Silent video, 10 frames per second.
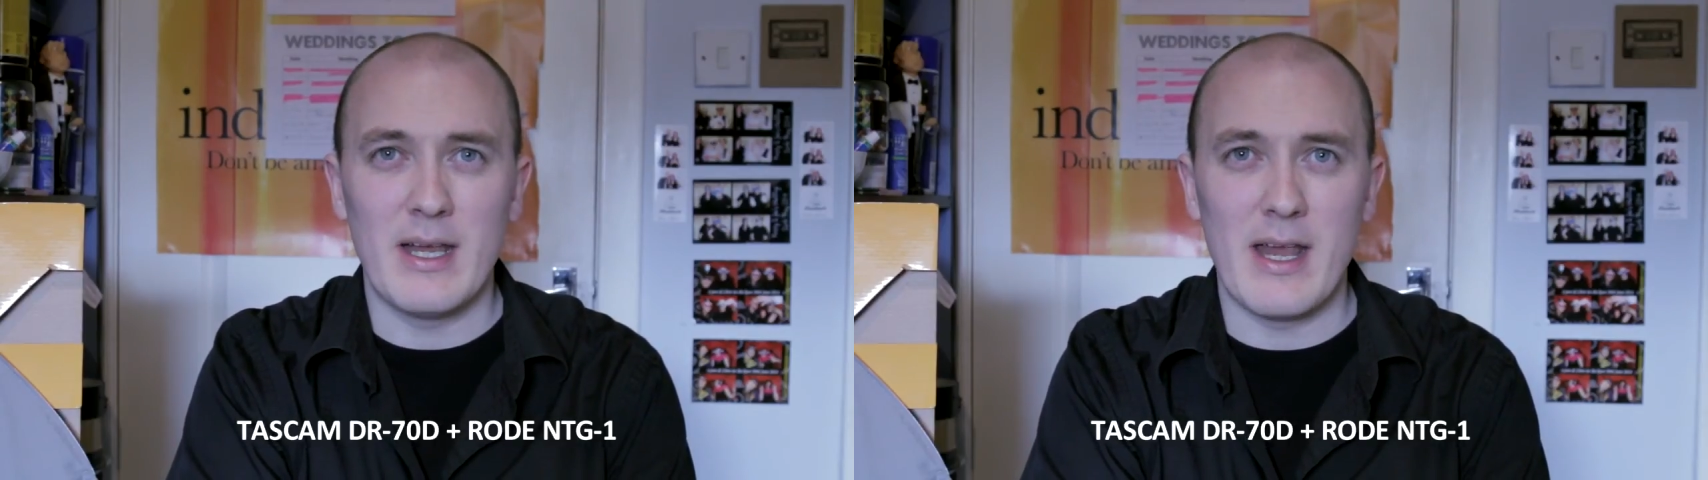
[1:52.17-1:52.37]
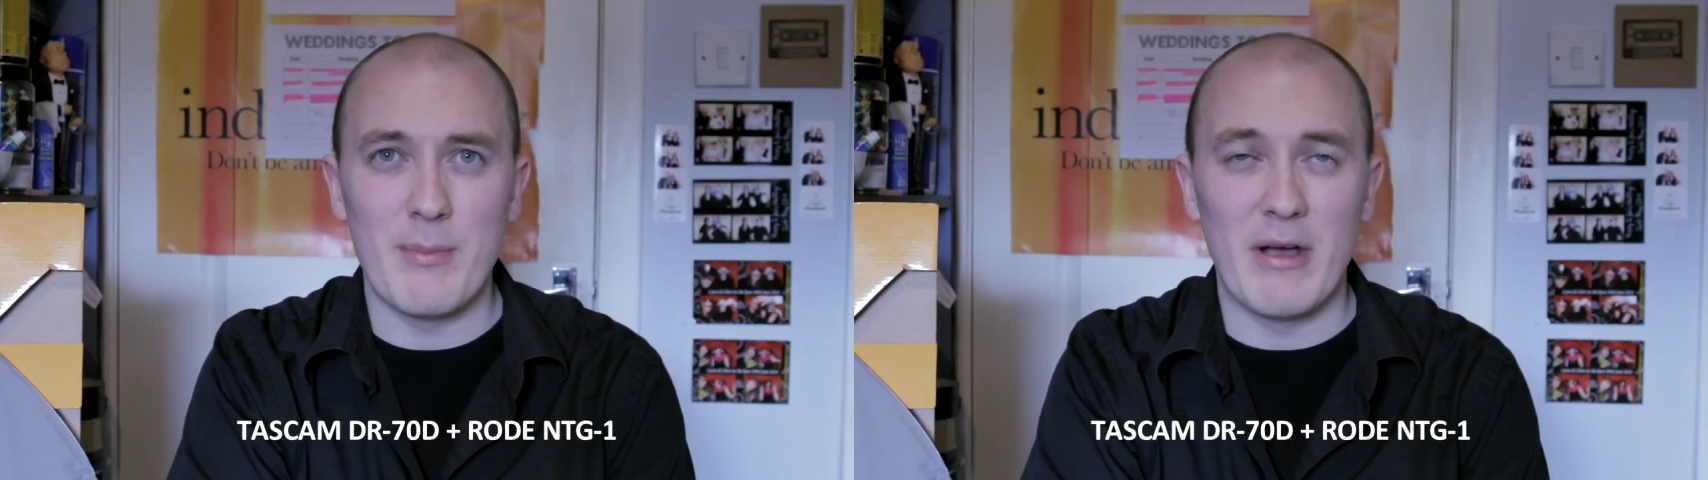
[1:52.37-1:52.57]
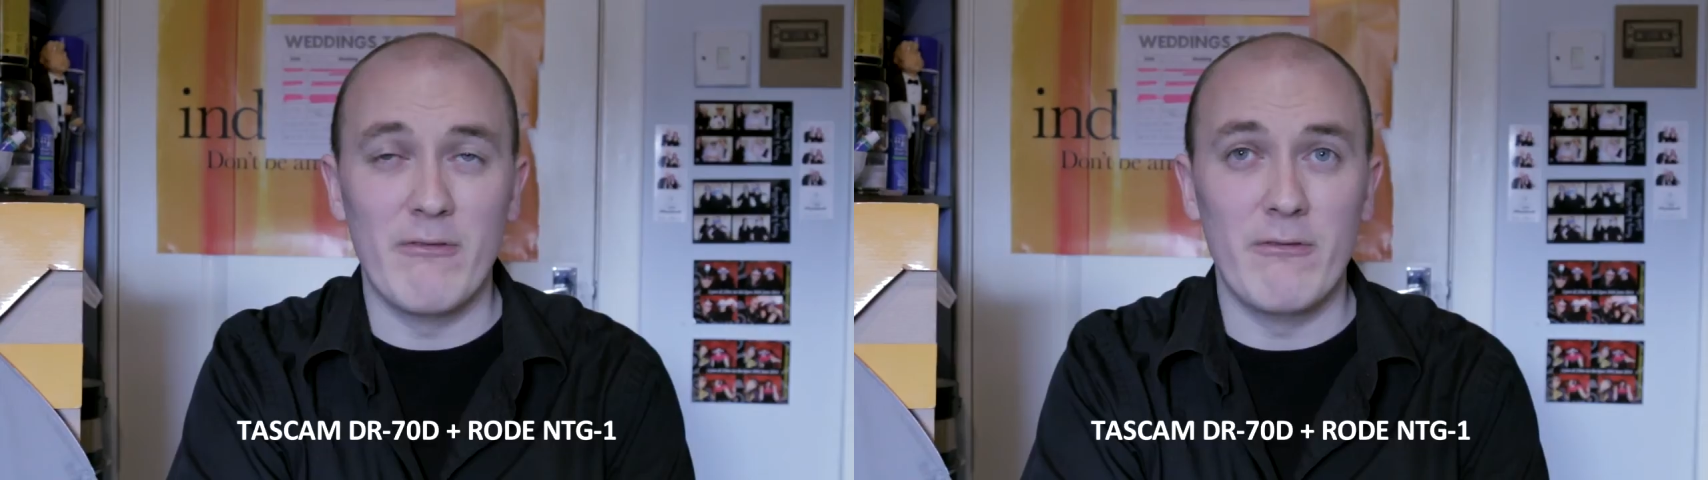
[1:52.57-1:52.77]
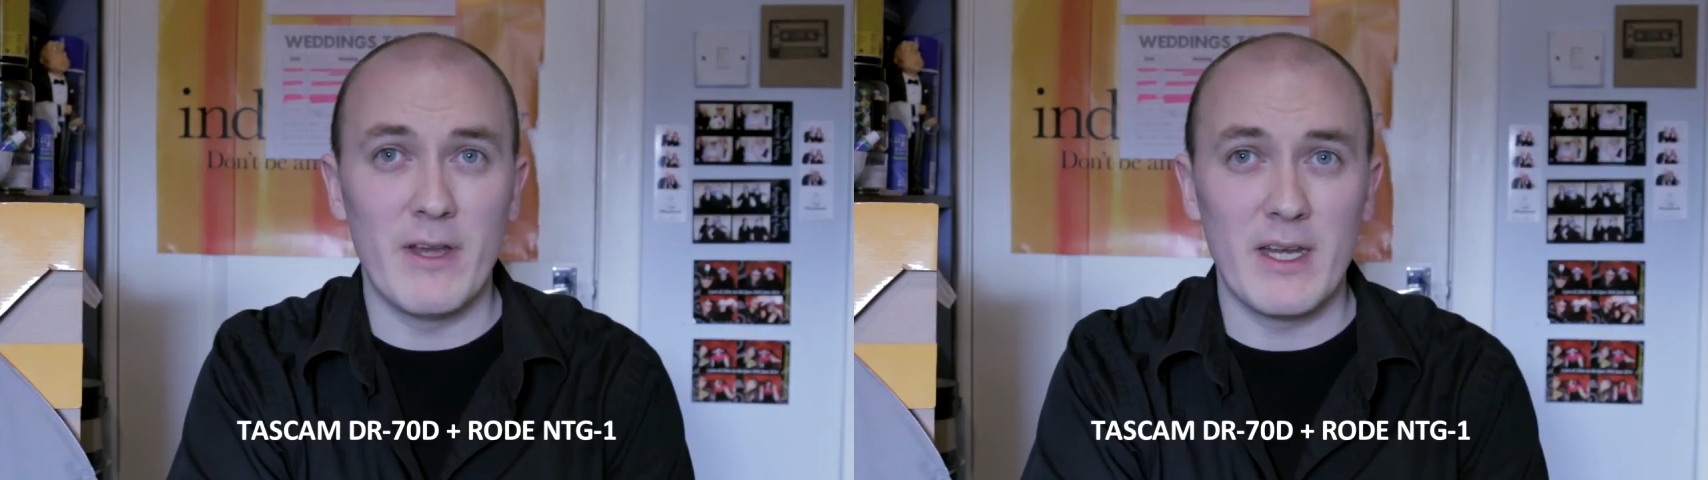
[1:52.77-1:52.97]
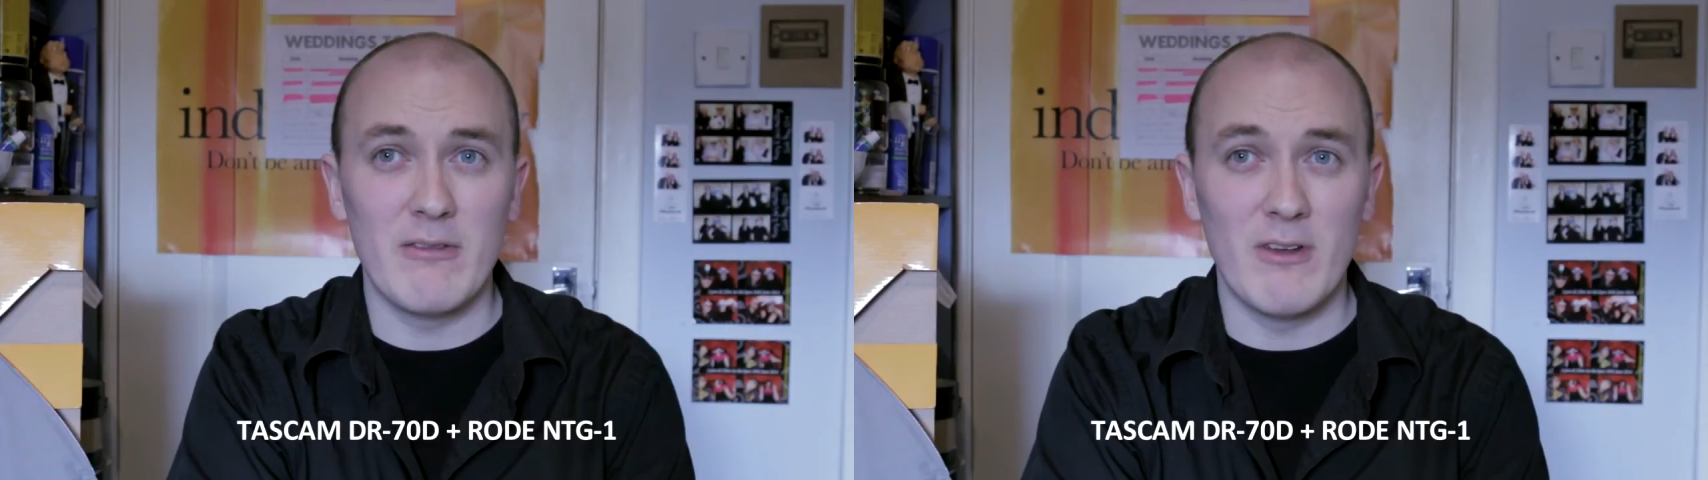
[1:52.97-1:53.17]
I
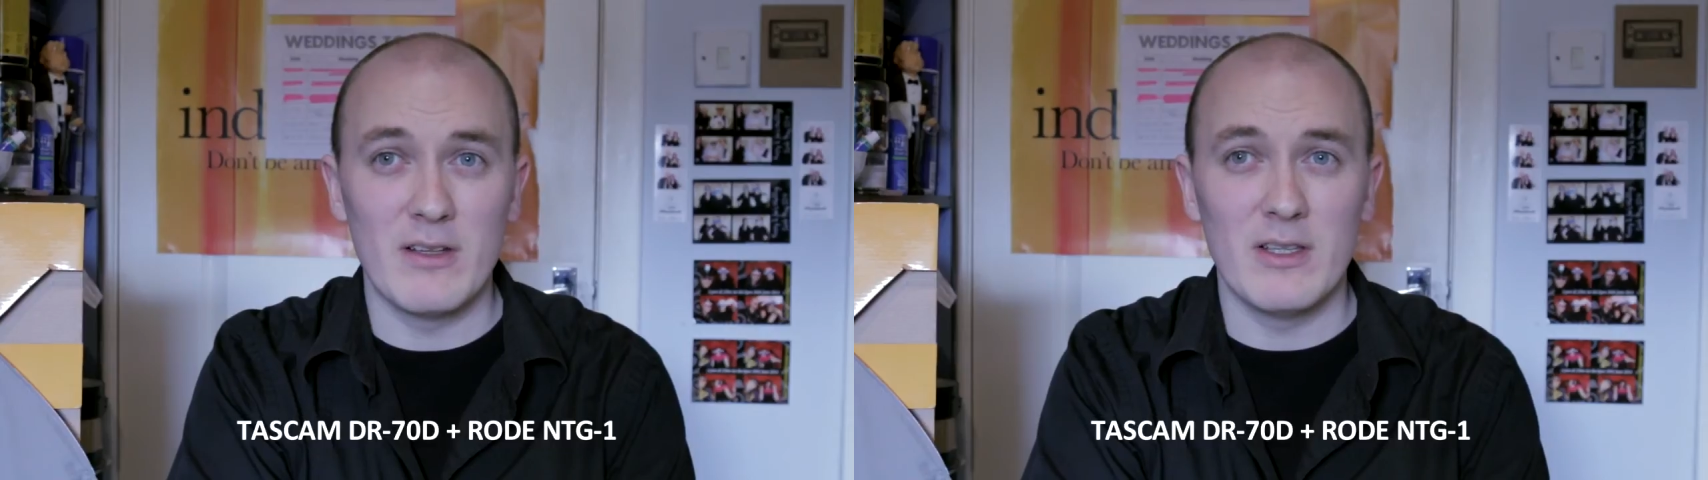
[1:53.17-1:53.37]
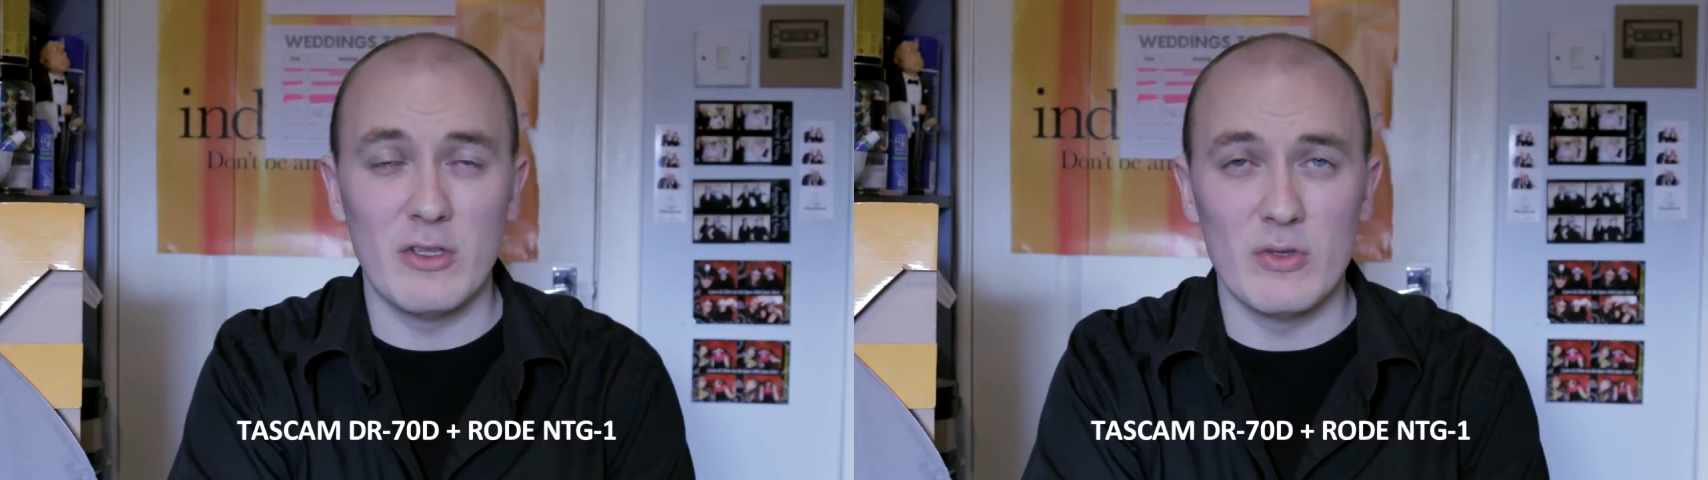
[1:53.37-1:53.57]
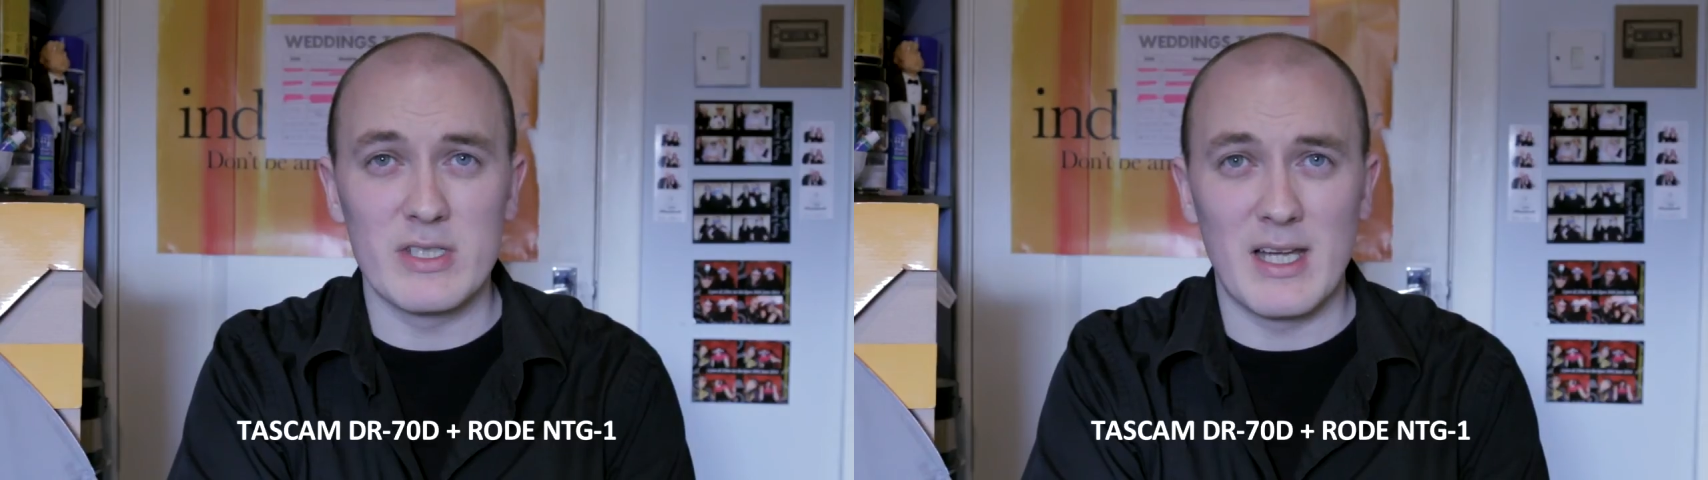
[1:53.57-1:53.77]
very rarely use